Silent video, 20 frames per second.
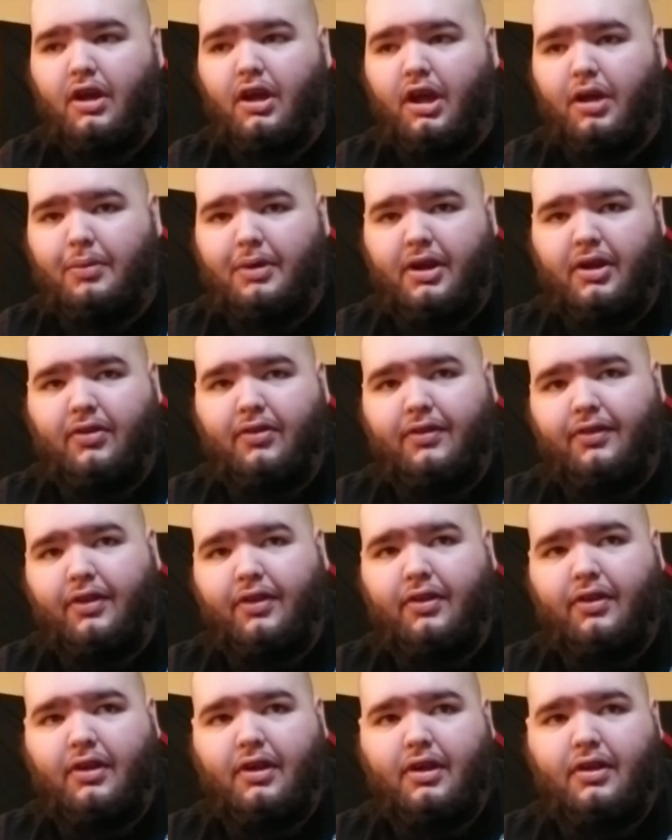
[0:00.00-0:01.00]
I mean,
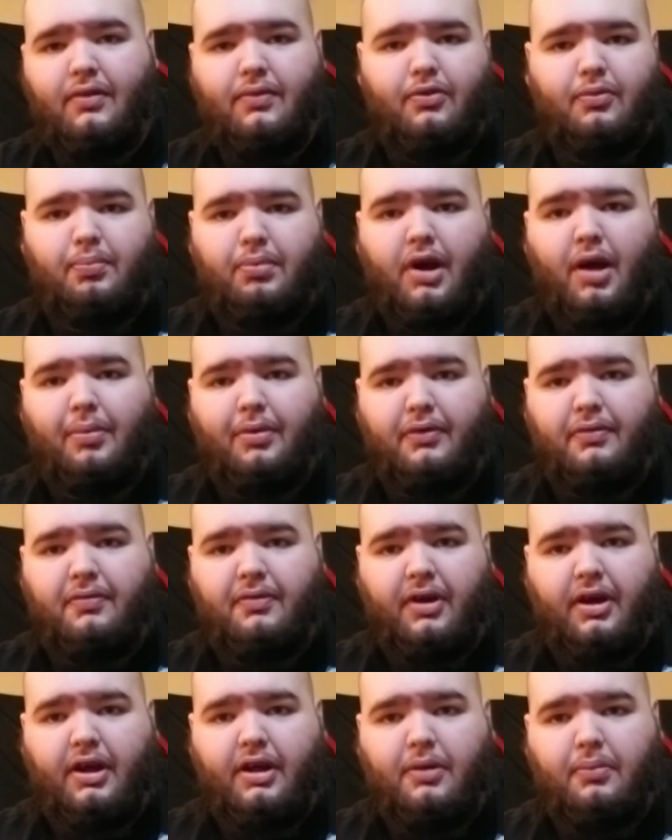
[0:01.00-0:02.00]
it's probably
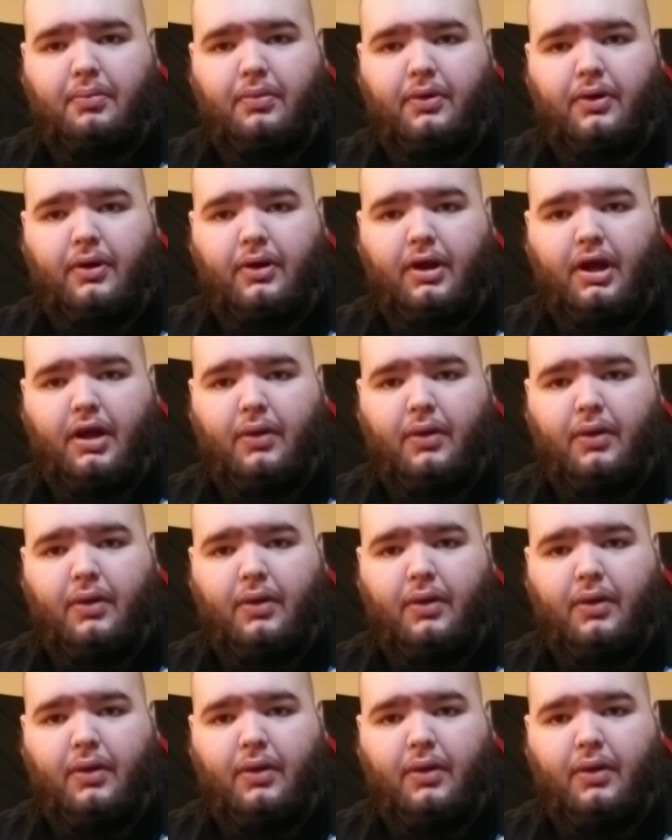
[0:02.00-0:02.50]
fine, but